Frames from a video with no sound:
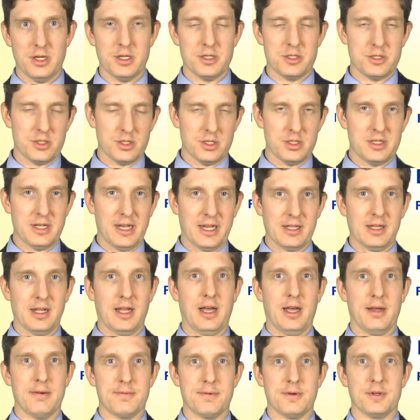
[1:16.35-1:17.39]
is your
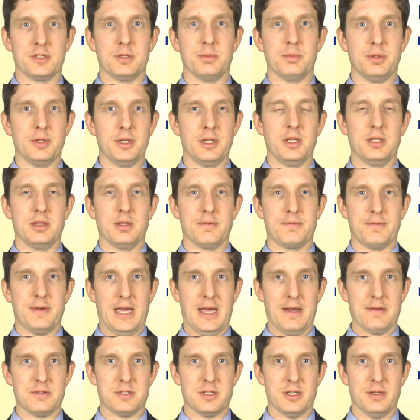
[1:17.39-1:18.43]
deadline for completing the
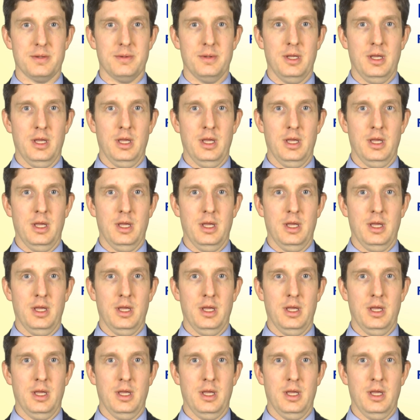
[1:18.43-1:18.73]
FAFSA.